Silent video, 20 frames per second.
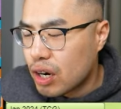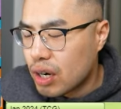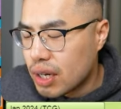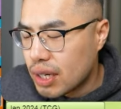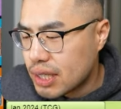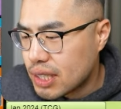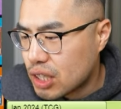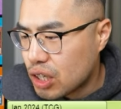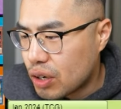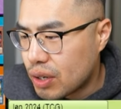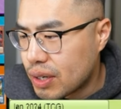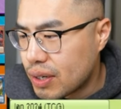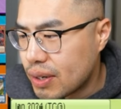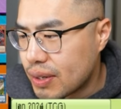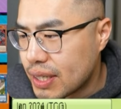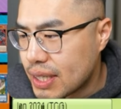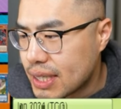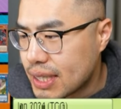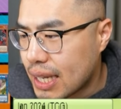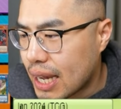starter in
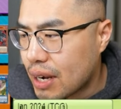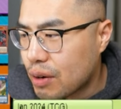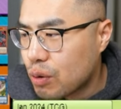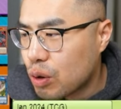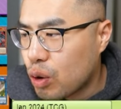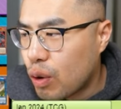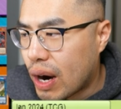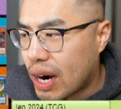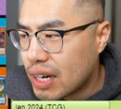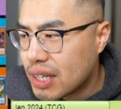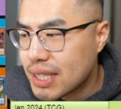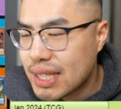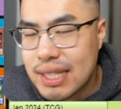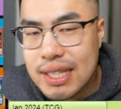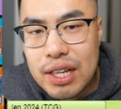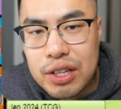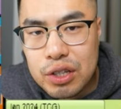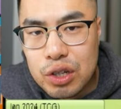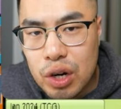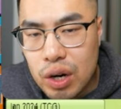this deck requires
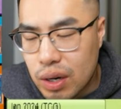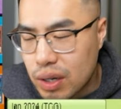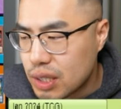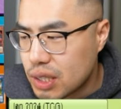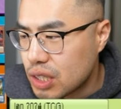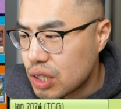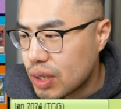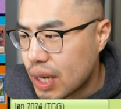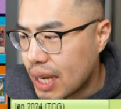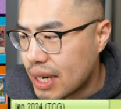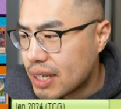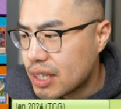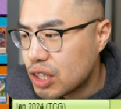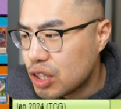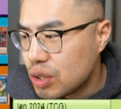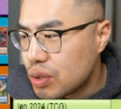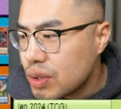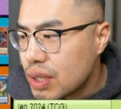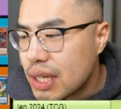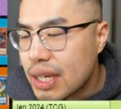another card, so you kind of
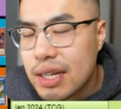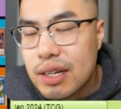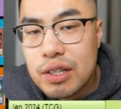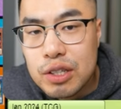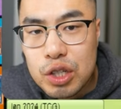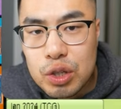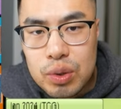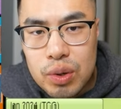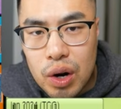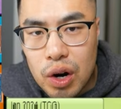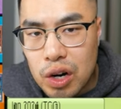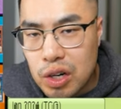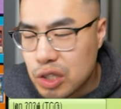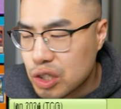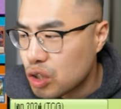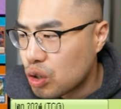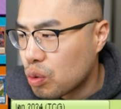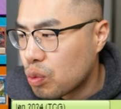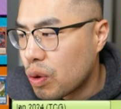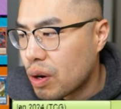do need two cards
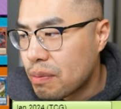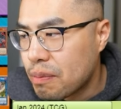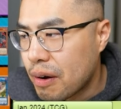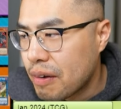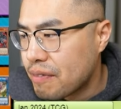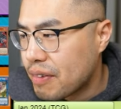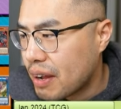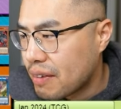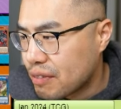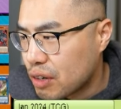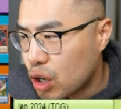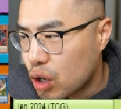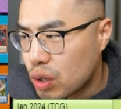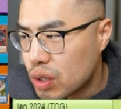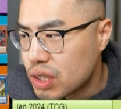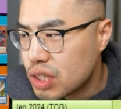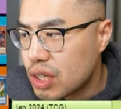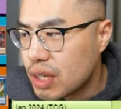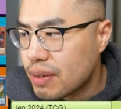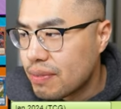or 1.5
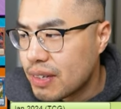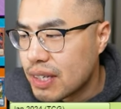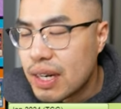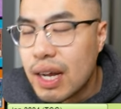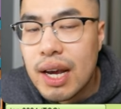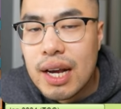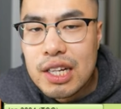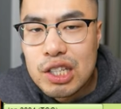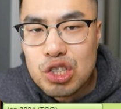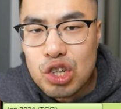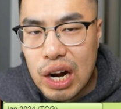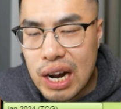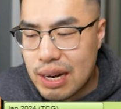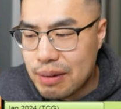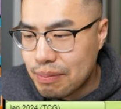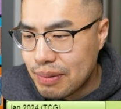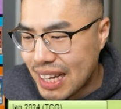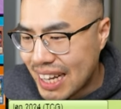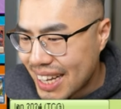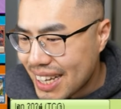cards to even try and
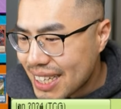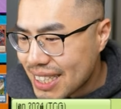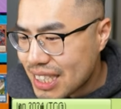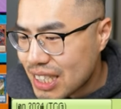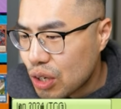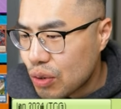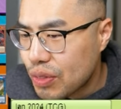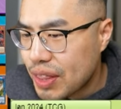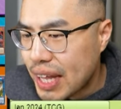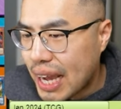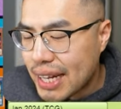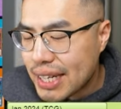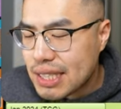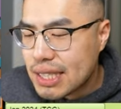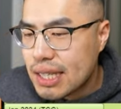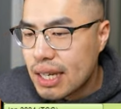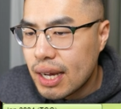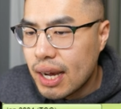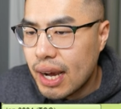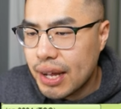playing. So
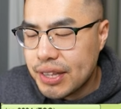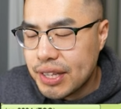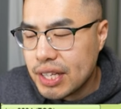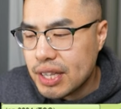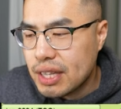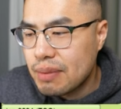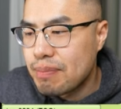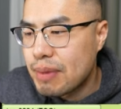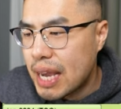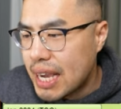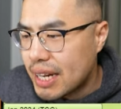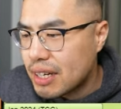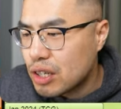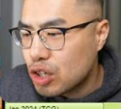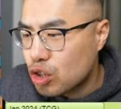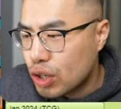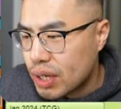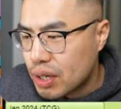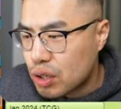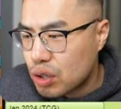that's, I think, the main
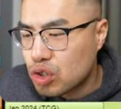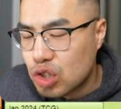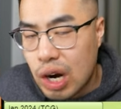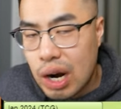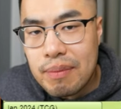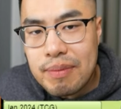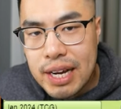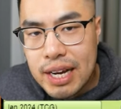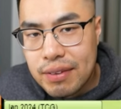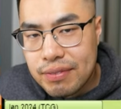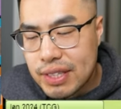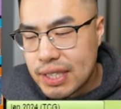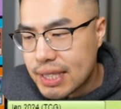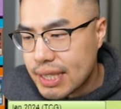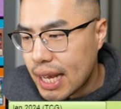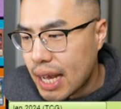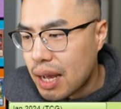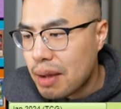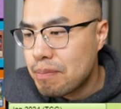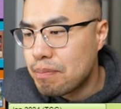critical drawback of this
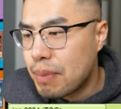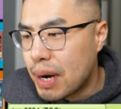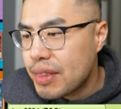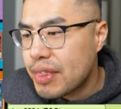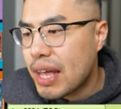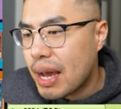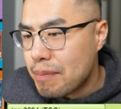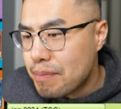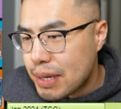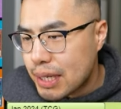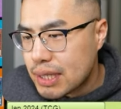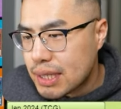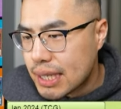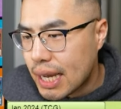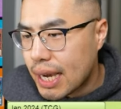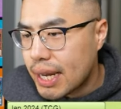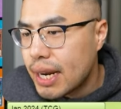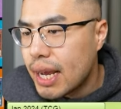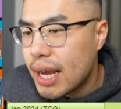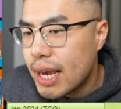deck. But that being
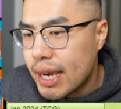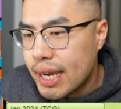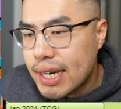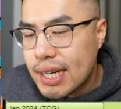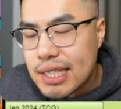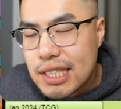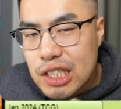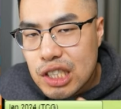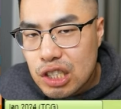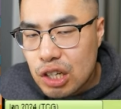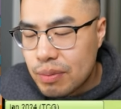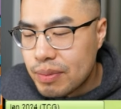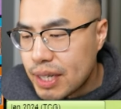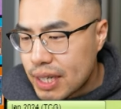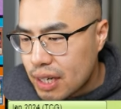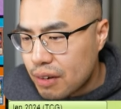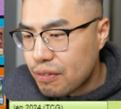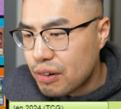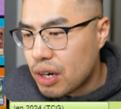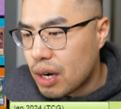said, it has so many
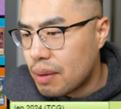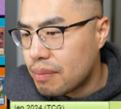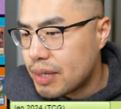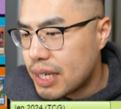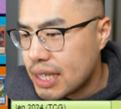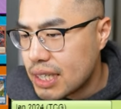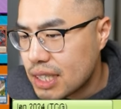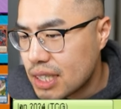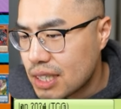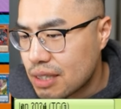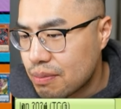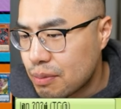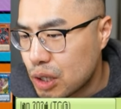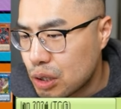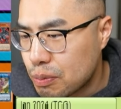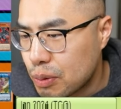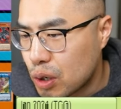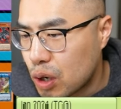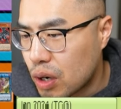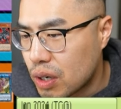different combinations of
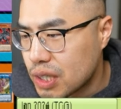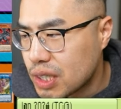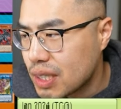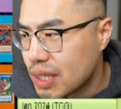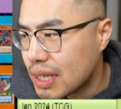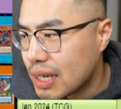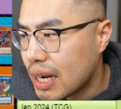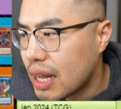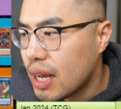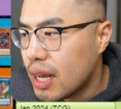multiple cards you can